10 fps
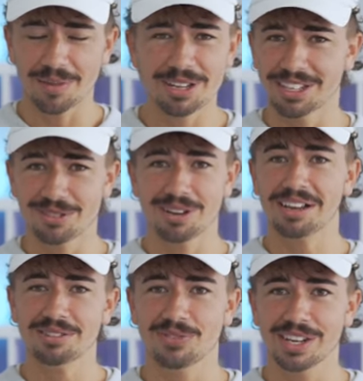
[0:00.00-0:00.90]
I mean, are you
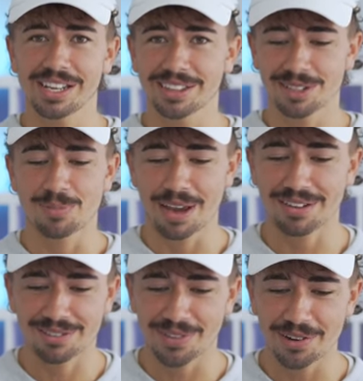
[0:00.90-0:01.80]
guys feeling this
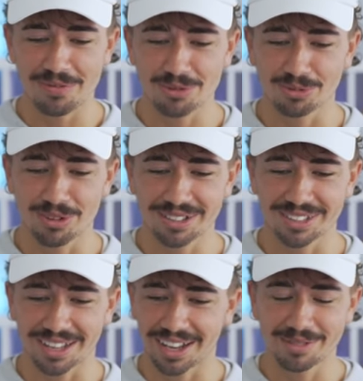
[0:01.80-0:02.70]
pair of Air Force Ones?
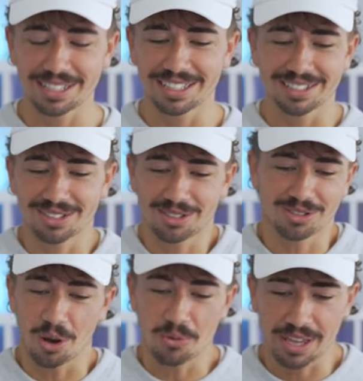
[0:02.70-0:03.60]
I mean, it's,
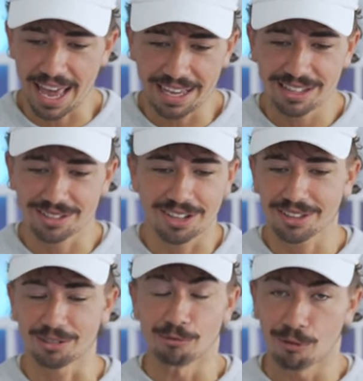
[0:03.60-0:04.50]
it's okay. There's
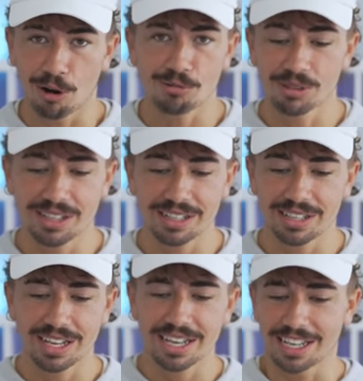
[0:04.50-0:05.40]
nothing wrong with it.
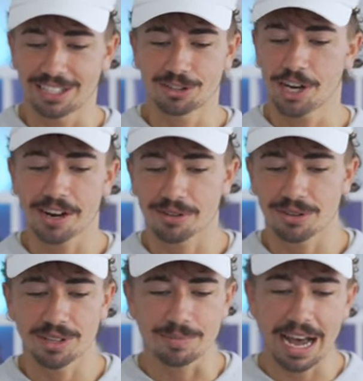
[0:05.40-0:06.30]
It's checkered
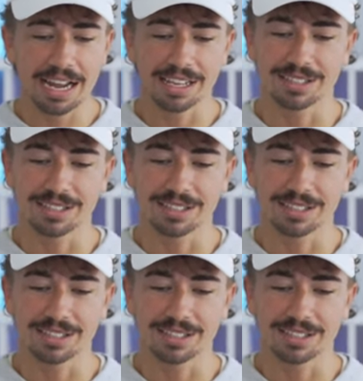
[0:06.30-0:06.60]
on the back.